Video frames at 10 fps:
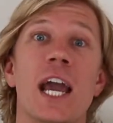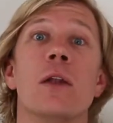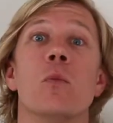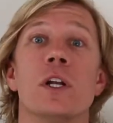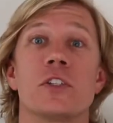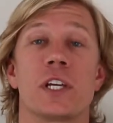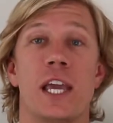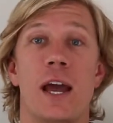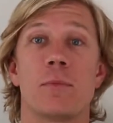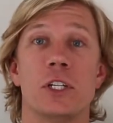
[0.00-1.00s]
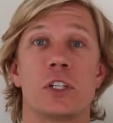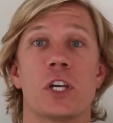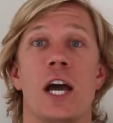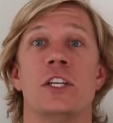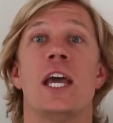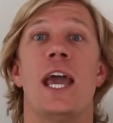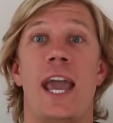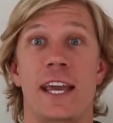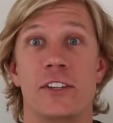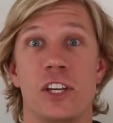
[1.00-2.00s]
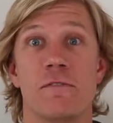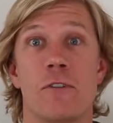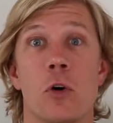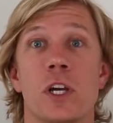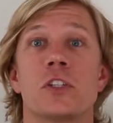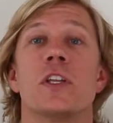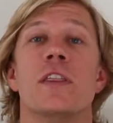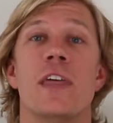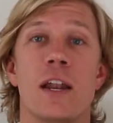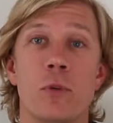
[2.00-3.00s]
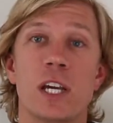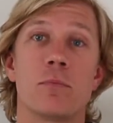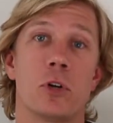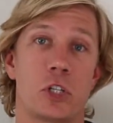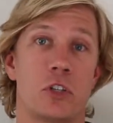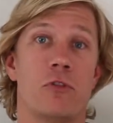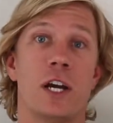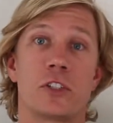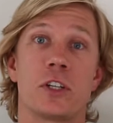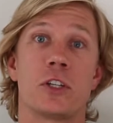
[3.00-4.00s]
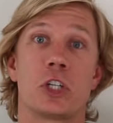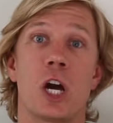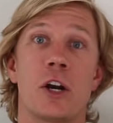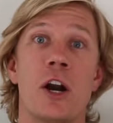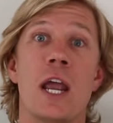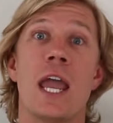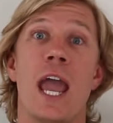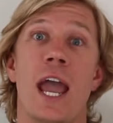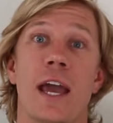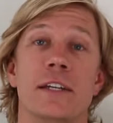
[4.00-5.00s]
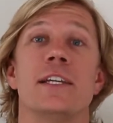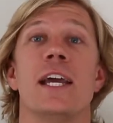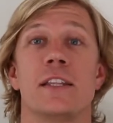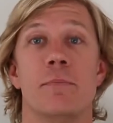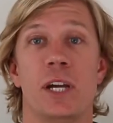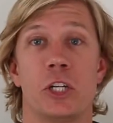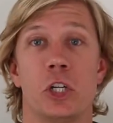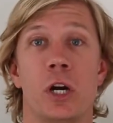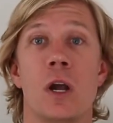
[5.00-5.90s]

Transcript: And once the camera decides, hey, it's in focus, then we can push the rest of the shutter and take the picture.